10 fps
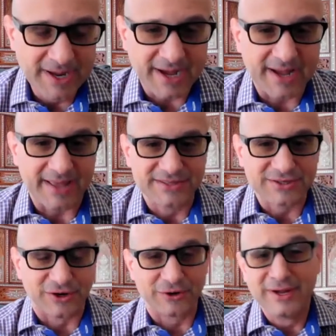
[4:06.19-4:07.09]
Uh, and
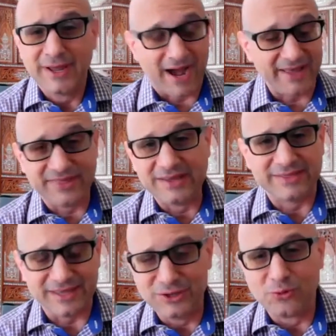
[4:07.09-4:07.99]
so I think
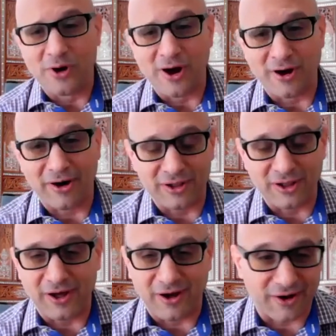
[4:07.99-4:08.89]
that you are
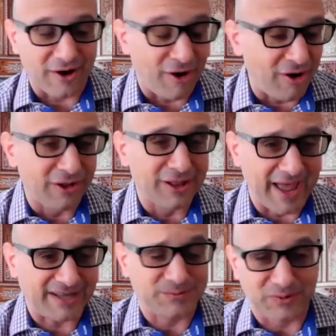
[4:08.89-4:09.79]
all, are all
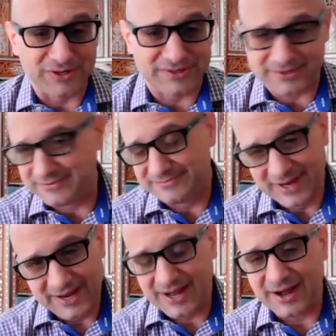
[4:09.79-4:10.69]
experts
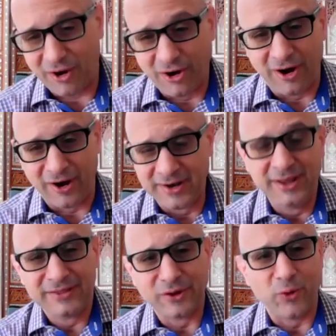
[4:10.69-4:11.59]
uh,
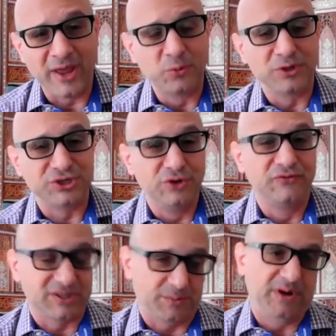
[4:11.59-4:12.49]
on the way in which
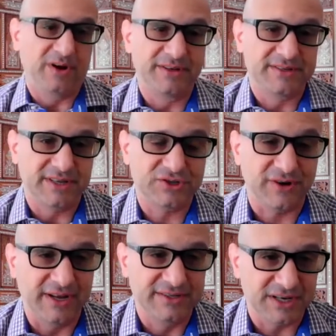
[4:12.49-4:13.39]
you've experienced this
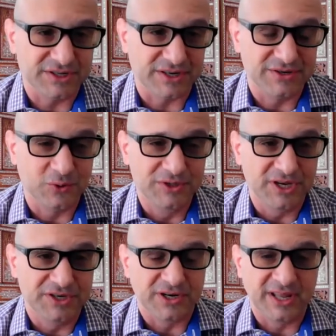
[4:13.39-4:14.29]
transition to a
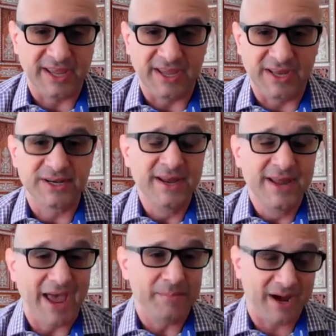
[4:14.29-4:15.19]
digital age.
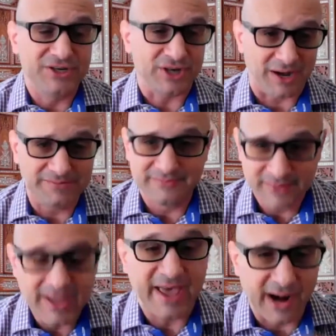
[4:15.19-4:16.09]
And my job
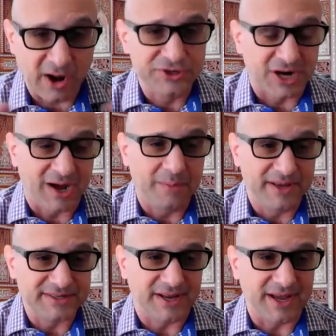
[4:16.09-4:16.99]
and our job
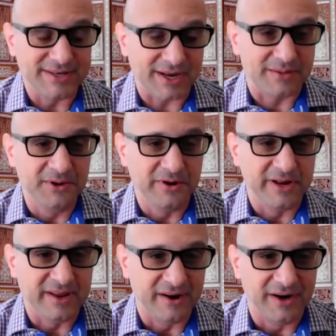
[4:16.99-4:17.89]
as a, as a
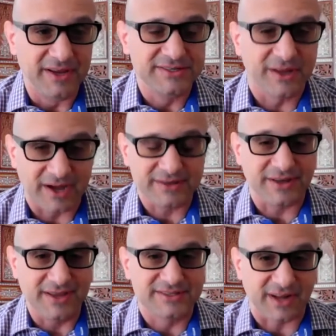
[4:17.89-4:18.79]
community here is to,
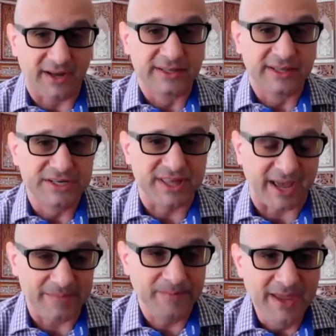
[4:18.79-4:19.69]
to is to unleash
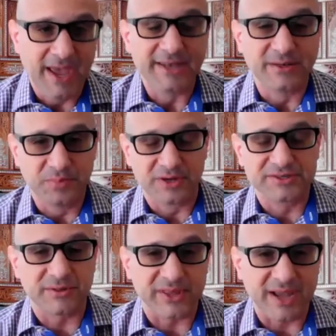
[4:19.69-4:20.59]
that and to build
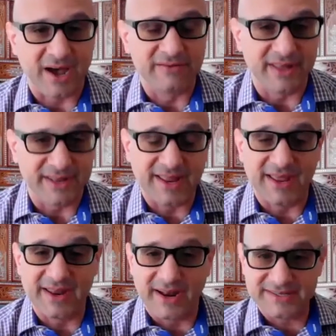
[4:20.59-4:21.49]
something out of it. And I,
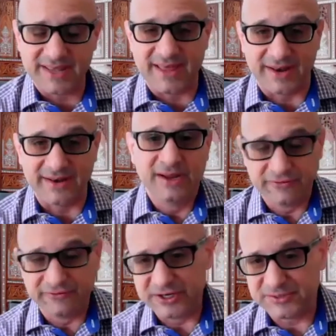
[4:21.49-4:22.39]
and I say that
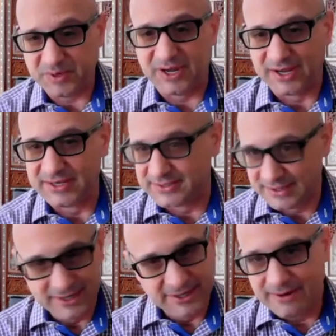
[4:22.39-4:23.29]
first because
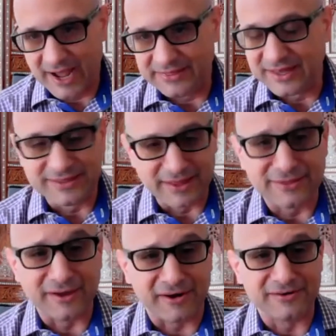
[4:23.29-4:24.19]
I think
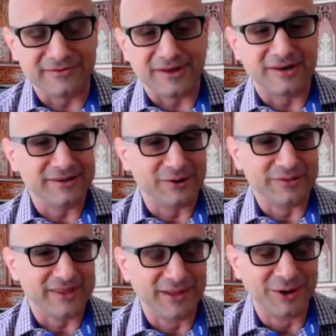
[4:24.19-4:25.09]
that there, there, you know,
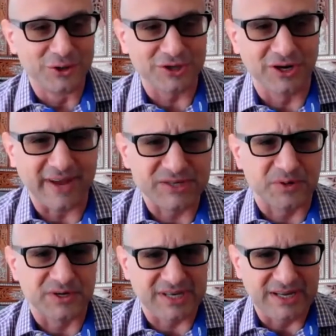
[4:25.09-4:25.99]
the, the notion of
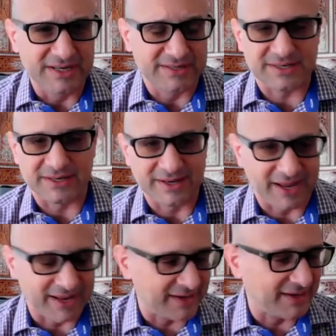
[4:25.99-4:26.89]
expertise and
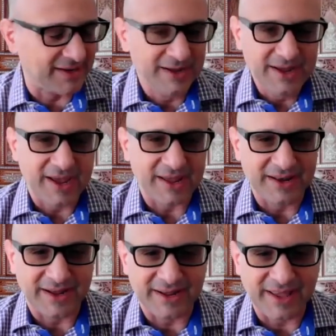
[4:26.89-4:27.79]
and
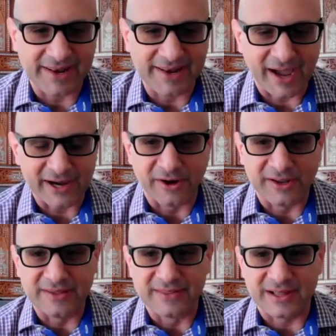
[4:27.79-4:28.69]
and uh, and
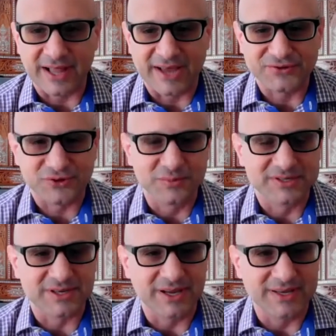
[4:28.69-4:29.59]
hierarchy in the classroom
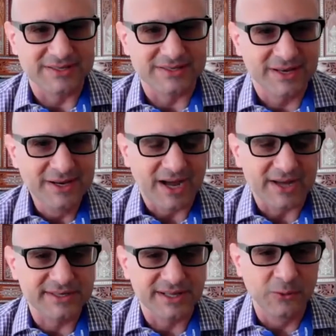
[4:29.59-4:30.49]
is is a
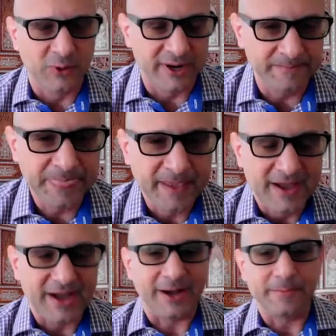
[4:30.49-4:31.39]
silly one,
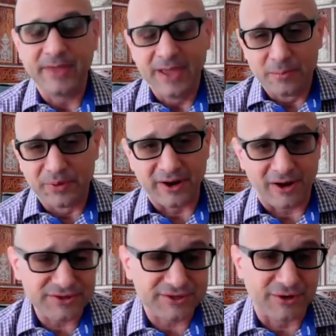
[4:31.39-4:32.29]
um, but
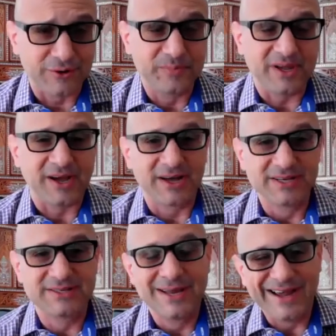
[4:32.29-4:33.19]
also
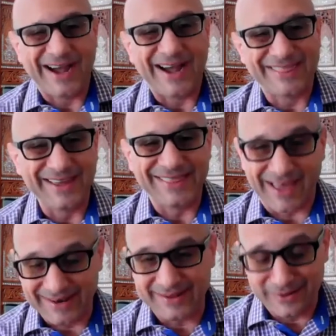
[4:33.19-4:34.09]
because I think
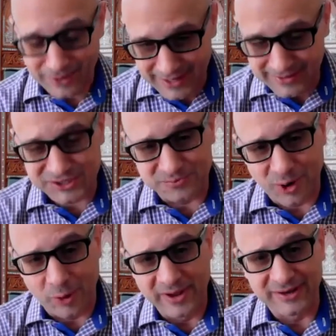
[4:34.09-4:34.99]
that in this
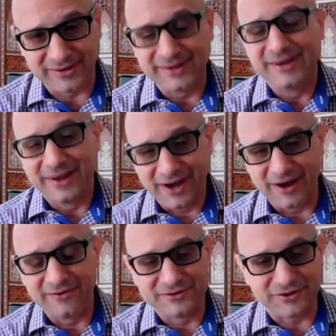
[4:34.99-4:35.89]
moment
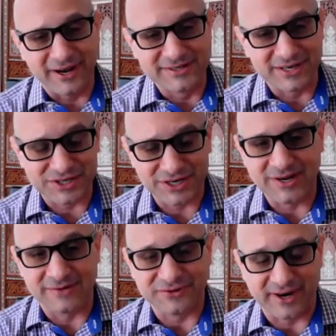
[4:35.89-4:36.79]
of transition
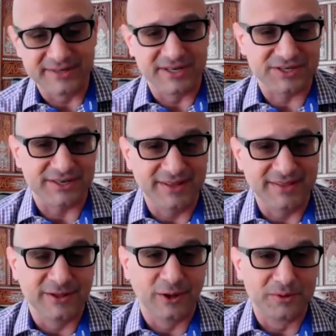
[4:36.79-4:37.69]
of transition in
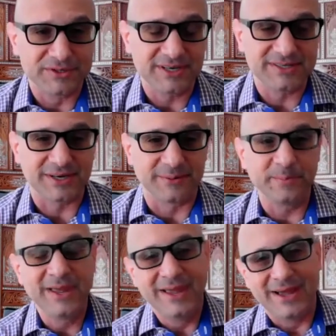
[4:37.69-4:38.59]
the global
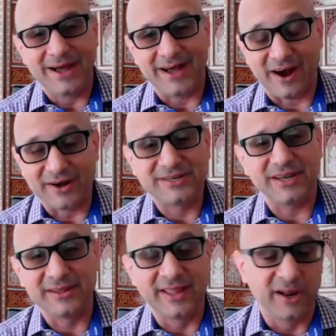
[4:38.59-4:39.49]
system, uh,
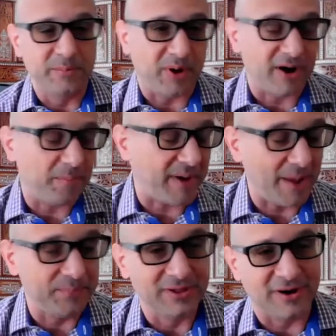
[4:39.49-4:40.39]
articulated
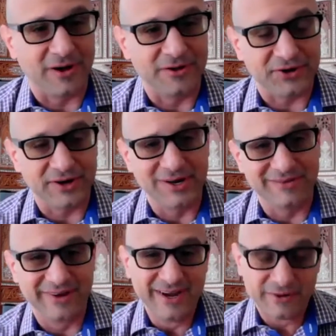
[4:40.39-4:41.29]
popular
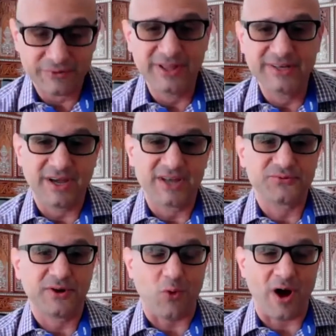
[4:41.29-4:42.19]
alternative really does
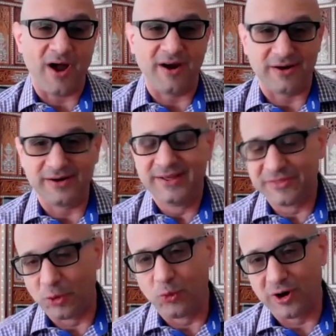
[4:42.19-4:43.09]
require
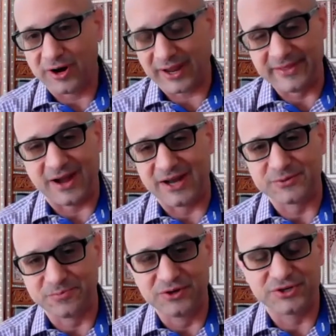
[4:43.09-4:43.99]
the work and the
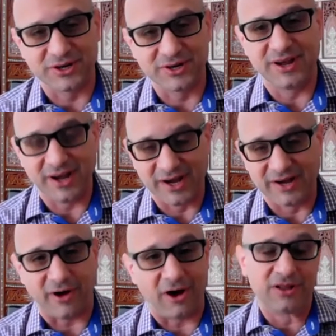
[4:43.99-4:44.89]
contribution
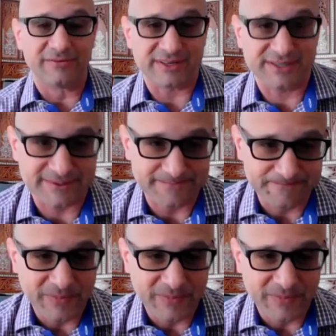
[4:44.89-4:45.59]
of all of us.